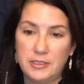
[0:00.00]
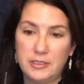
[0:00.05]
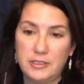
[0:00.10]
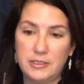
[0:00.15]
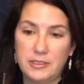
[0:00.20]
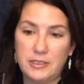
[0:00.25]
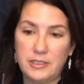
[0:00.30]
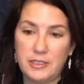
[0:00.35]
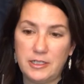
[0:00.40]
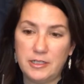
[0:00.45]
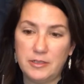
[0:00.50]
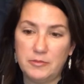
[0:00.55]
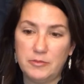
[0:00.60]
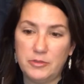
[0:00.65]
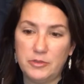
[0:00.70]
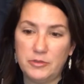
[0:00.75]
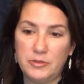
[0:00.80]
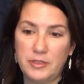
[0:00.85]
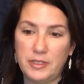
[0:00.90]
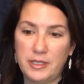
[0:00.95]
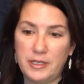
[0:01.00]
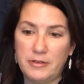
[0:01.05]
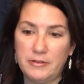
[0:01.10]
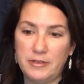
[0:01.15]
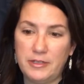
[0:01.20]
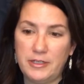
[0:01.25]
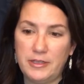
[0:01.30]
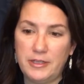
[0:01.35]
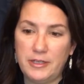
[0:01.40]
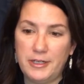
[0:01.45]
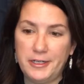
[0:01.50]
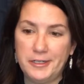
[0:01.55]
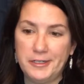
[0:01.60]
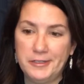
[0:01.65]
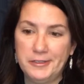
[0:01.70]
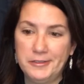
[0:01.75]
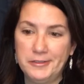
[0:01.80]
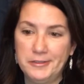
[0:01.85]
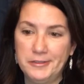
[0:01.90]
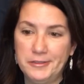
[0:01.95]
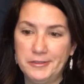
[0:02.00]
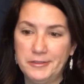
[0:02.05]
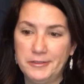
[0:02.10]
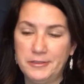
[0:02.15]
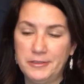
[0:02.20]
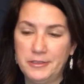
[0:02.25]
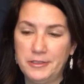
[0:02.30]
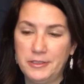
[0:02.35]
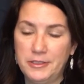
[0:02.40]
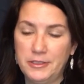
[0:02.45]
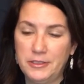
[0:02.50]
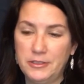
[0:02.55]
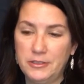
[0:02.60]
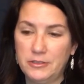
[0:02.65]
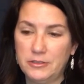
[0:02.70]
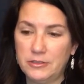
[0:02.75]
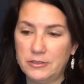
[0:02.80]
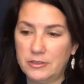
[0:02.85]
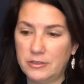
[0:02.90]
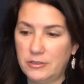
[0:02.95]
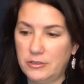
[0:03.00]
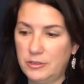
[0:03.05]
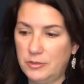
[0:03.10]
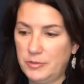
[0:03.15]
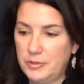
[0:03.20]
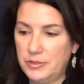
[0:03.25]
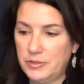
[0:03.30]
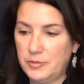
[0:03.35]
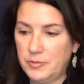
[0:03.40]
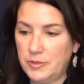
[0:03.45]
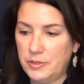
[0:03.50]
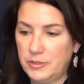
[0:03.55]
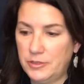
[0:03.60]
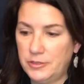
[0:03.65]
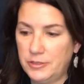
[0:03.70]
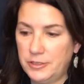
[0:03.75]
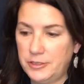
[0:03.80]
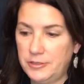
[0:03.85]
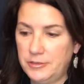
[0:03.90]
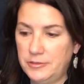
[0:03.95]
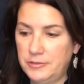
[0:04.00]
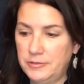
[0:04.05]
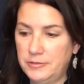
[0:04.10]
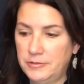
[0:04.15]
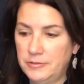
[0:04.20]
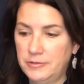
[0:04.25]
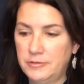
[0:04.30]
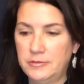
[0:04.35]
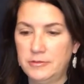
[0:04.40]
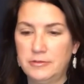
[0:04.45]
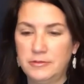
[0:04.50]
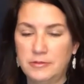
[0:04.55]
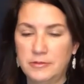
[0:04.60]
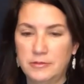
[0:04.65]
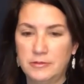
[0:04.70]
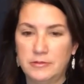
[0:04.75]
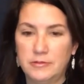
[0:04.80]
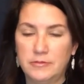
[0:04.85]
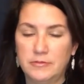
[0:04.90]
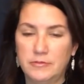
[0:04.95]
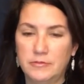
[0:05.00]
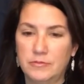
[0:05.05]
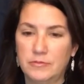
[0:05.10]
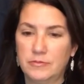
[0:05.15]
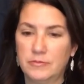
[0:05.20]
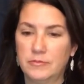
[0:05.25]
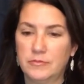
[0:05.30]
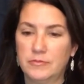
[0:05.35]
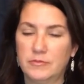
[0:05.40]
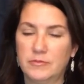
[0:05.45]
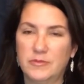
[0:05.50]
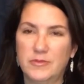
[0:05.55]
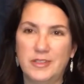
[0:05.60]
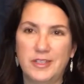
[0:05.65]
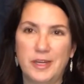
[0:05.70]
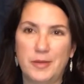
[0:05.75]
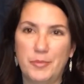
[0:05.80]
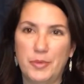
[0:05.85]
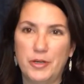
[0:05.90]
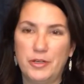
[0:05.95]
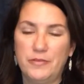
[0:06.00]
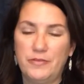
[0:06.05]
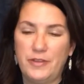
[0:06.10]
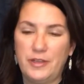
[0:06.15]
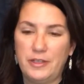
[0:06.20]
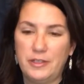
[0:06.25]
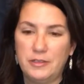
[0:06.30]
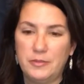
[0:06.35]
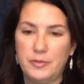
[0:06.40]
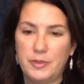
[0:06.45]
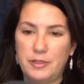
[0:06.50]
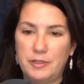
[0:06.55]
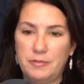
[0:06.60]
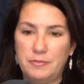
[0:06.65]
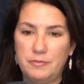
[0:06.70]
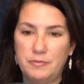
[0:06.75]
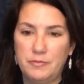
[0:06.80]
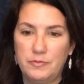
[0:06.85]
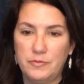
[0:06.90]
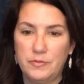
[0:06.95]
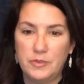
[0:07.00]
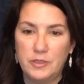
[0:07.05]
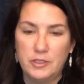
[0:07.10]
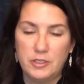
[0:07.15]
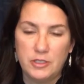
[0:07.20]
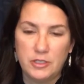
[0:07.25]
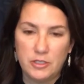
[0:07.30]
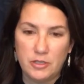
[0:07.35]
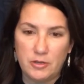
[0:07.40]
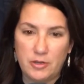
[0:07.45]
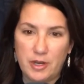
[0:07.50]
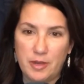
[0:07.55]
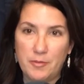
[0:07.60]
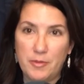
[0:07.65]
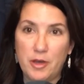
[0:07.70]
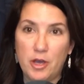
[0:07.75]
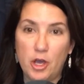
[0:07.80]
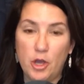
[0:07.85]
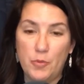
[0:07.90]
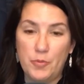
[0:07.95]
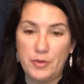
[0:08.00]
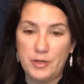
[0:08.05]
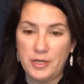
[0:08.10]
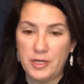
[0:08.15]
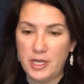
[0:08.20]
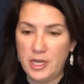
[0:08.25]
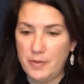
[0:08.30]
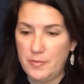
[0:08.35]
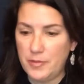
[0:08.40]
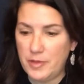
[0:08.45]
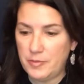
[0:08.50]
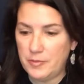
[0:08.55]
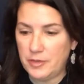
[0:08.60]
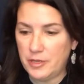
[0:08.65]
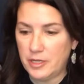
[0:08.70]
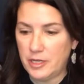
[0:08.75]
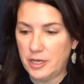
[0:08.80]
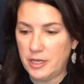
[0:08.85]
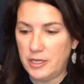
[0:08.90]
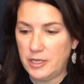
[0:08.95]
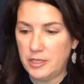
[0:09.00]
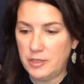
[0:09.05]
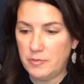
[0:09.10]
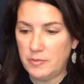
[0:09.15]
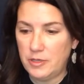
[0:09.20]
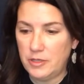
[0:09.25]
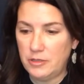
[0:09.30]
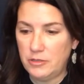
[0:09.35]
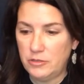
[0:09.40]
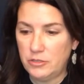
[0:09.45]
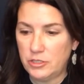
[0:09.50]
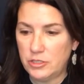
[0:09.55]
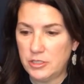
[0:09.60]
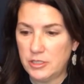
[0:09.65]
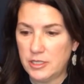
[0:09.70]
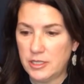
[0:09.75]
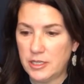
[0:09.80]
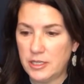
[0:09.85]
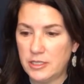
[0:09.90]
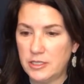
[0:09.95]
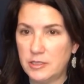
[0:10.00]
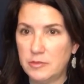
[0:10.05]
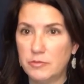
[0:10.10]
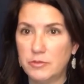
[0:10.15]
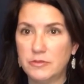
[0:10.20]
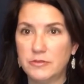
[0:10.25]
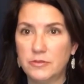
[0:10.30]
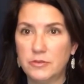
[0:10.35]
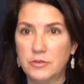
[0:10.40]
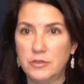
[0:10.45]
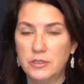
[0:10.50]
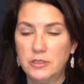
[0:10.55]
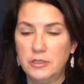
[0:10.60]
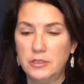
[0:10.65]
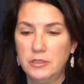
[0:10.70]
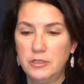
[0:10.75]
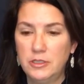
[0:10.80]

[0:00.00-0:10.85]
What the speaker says: See how I'm doing that right there? It's a little bit smaller. It's not perfect, but so now I'm going to open it up. I'm going to cut it in the middle just like I did before.